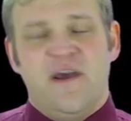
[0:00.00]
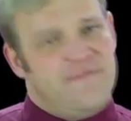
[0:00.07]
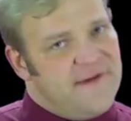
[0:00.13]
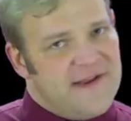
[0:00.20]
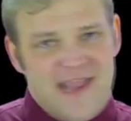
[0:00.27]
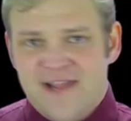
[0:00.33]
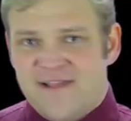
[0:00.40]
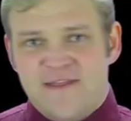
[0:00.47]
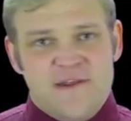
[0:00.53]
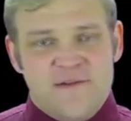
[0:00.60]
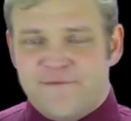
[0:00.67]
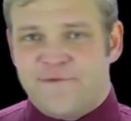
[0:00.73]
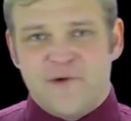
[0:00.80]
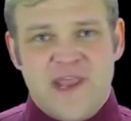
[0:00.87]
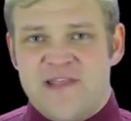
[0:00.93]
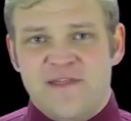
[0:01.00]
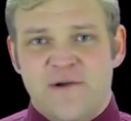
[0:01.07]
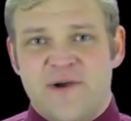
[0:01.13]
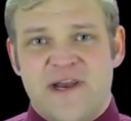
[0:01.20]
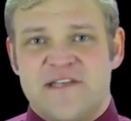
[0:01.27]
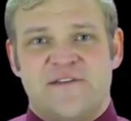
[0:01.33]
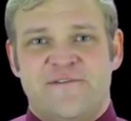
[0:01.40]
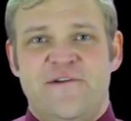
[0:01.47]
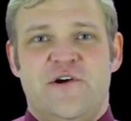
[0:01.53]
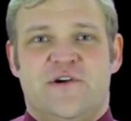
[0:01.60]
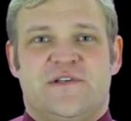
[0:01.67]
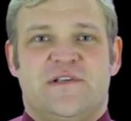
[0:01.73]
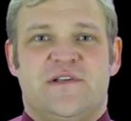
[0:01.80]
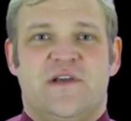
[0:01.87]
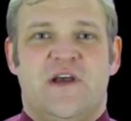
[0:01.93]
Forget the rest
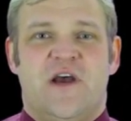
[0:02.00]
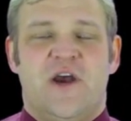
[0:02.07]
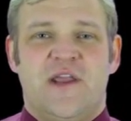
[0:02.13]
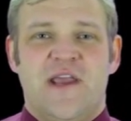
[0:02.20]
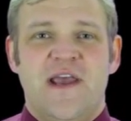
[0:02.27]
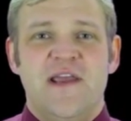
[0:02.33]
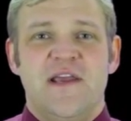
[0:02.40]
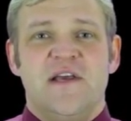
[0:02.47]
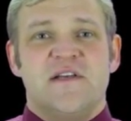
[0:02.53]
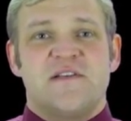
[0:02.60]
first, okay?